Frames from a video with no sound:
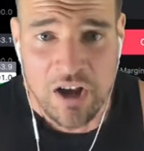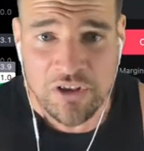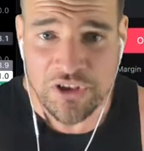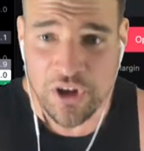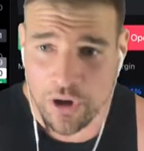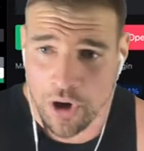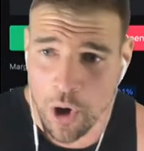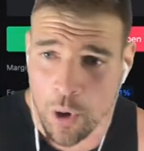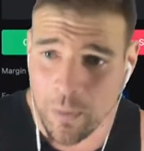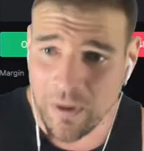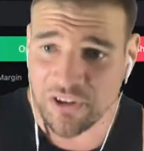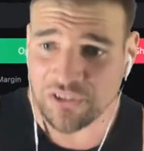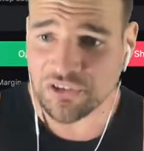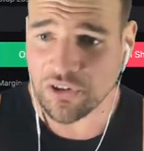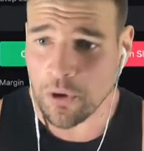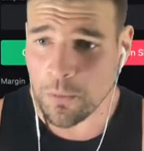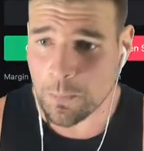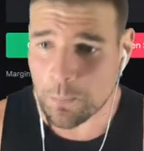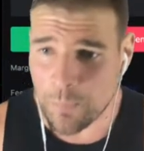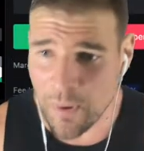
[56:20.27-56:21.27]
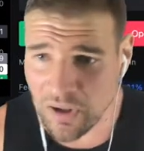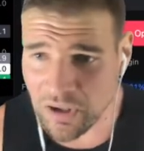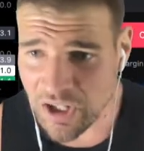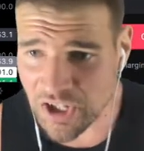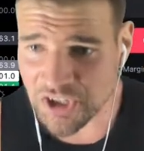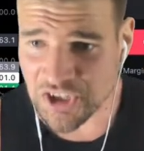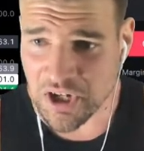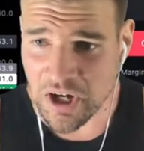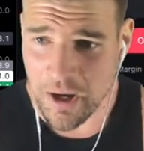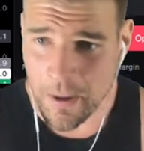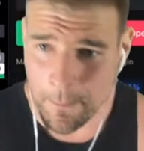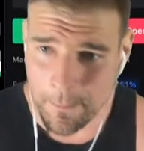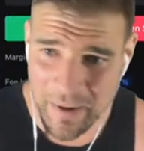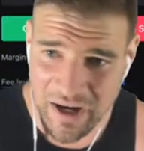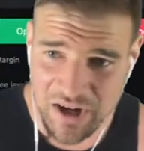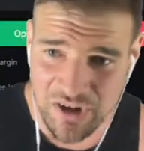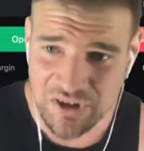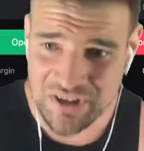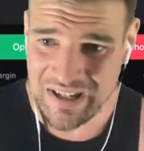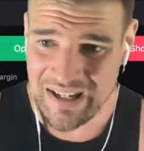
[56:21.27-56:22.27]
They're always so bullish,
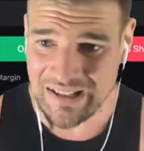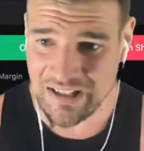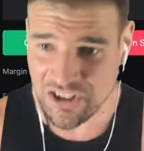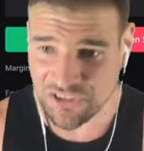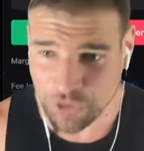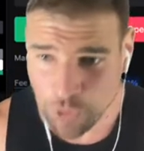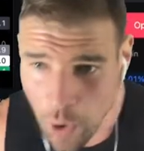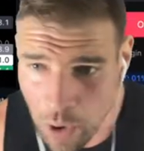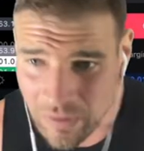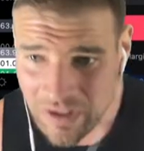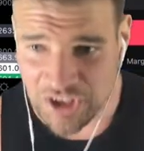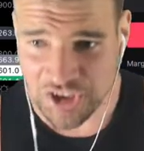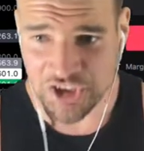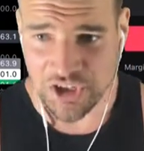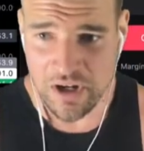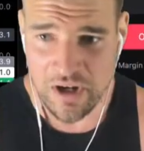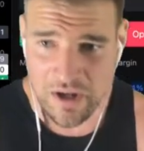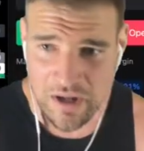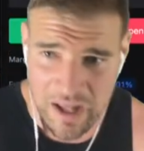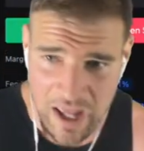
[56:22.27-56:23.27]
bears in the squallish.